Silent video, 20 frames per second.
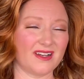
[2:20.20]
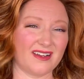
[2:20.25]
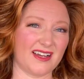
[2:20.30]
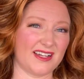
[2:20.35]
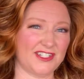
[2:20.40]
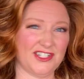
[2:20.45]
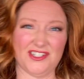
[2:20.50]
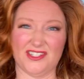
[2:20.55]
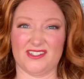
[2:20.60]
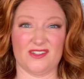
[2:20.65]

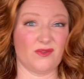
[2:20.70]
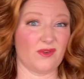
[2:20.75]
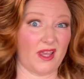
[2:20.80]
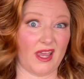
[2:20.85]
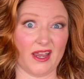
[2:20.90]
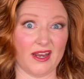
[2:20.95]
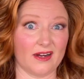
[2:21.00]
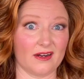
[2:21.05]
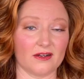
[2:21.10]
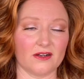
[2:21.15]
just don't
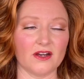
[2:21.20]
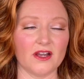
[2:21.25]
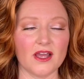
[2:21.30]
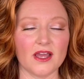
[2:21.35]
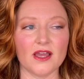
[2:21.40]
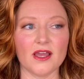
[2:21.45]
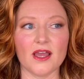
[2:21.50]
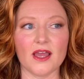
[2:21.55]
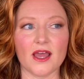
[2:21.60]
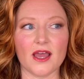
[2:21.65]
care,
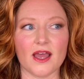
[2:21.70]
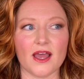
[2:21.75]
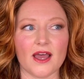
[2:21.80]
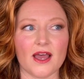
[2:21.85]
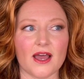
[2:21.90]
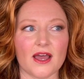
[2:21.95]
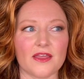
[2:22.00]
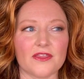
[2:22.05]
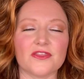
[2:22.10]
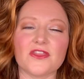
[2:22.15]

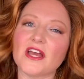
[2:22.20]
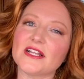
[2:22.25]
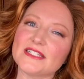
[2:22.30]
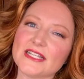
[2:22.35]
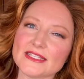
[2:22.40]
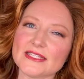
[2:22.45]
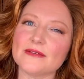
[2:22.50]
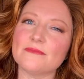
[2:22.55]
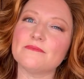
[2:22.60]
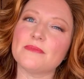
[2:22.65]
that
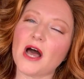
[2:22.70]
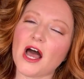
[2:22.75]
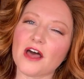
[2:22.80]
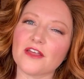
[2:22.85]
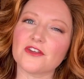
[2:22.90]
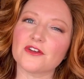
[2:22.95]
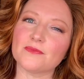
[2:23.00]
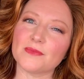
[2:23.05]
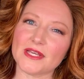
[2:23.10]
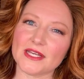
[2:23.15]
doesn't
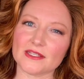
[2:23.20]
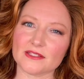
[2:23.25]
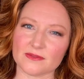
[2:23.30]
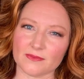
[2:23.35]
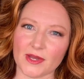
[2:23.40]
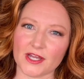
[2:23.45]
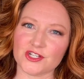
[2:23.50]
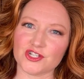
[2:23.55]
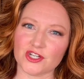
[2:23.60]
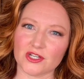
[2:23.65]
bother me as
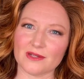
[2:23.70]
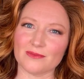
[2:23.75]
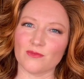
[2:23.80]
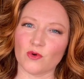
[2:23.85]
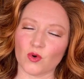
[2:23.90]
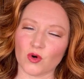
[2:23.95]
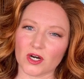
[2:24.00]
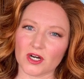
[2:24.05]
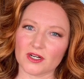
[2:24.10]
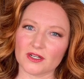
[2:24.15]
much
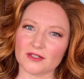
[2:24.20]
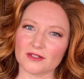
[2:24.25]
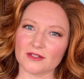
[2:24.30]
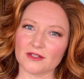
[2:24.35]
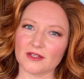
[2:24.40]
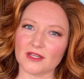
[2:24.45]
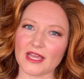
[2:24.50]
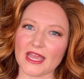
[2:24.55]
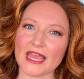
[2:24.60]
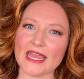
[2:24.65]
anymore.
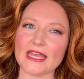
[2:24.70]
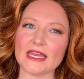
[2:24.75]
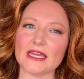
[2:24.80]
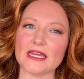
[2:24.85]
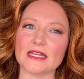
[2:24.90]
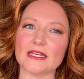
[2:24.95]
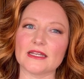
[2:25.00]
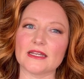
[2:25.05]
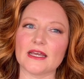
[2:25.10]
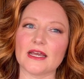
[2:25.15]

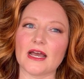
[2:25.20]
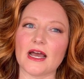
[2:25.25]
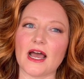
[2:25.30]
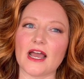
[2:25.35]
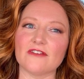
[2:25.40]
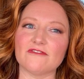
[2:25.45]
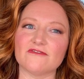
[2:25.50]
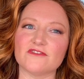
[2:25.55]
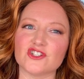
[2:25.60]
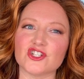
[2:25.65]
And
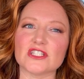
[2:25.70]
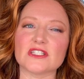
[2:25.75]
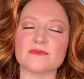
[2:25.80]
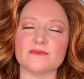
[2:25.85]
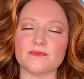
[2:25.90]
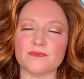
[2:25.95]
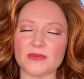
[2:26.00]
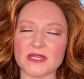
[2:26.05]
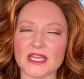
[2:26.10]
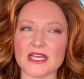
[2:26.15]

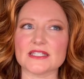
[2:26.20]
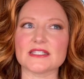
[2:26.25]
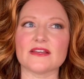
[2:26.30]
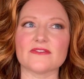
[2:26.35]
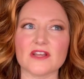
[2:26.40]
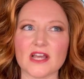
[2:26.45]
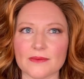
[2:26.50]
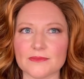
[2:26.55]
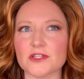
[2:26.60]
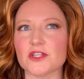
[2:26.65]
because I've
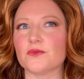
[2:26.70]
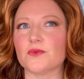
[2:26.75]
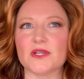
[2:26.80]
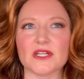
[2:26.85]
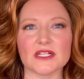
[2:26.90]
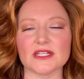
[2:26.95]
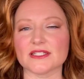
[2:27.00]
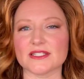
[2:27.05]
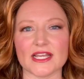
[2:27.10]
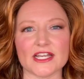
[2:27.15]
come to the
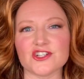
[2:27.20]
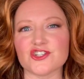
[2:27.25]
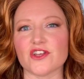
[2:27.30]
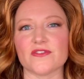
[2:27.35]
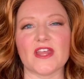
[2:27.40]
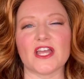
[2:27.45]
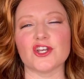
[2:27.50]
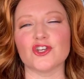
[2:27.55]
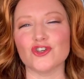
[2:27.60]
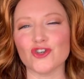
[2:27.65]
realization
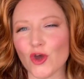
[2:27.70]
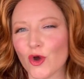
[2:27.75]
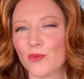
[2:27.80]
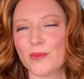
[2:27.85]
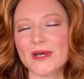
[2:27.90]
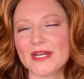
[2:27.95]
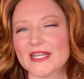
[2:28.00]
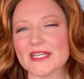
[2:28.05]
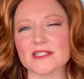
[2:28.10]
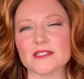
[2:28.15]
that
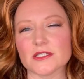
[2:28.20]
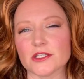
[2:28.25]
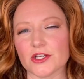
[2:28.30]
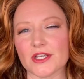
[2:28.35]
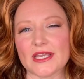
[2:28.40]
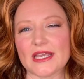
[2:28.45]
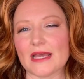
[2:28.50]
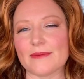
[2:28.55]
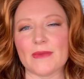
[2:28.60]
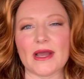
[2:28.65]
nobody is
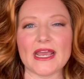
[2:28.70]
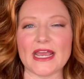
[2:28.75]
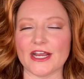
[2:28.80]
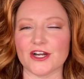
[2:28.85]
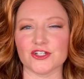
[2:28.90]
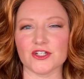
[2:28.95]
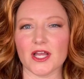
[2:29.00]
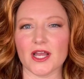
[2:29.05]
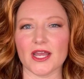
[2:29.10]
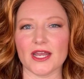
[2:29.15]
looking at my
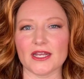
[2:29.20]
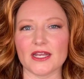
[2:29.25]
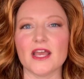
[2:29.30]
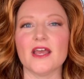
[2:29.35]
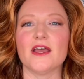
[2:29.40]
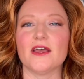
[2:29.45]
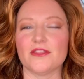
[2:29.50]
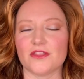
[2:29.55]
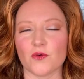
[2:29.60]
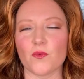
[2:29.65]
hairline
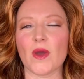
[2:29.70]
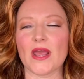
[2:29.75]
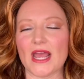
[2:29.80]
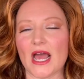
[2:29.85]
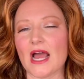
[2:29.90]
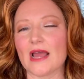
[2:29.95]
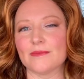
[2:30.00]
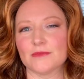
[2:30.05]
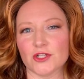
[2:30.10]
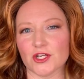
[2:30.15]
the way
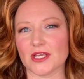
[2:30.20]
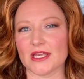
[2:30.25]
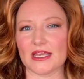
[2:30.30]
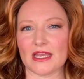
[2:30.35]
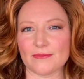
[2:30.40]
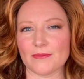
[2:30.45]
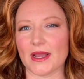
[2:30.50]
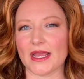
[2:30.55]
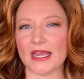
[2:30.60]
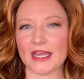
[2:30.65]
I'm looking
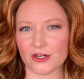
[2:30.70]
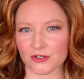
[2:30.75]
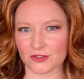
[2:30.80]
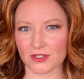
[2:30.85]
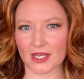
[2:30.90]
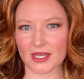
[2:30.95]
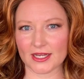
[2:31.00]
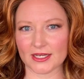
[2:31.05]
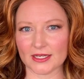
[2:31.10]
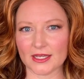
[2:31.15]
at my
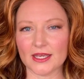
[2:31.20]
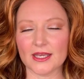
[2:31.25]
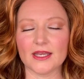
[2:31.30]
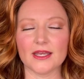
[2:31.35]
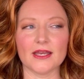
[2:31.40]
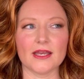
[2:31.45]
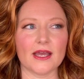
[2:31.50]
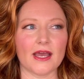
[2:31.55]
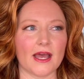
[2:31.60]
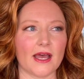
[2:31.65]
hairline.
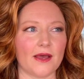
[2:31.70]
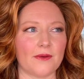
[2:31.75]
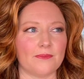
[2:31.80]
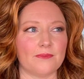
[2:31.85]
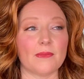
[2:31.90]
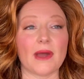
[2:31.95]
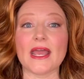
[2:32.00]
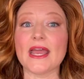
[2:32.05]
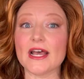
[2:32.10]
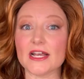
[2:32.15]

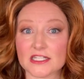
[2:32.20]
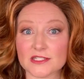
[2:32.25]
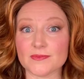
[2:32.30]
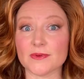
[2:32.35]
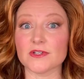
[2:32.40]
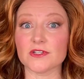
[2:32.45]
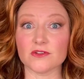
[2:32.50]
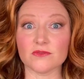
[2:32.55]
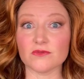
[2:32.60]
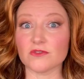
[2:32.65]
My
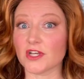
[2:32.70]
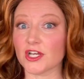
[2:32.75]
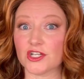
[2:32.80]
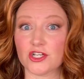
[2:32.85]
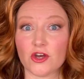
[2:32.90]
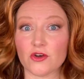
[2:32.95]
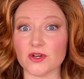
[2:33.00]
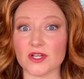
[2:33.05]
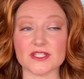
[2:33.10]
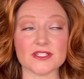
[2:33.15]
husband could
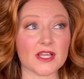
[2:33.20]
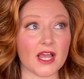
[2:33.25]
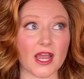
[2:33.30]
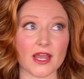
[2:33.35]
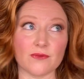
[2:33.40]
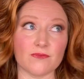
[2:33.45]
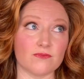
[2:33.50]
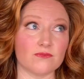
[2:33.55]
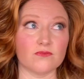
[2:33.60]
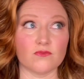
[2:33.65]
notice
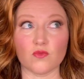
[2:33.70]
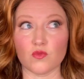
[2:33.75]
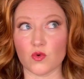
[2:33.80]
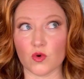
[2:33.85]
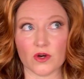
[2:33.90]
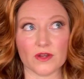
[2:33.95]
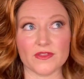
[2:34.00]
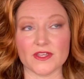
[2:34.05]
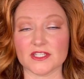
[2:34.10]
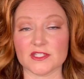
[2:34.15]
I
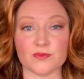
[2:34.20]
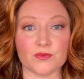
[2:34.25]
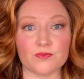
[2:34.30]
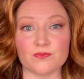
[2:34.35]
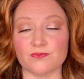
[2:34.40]
wore this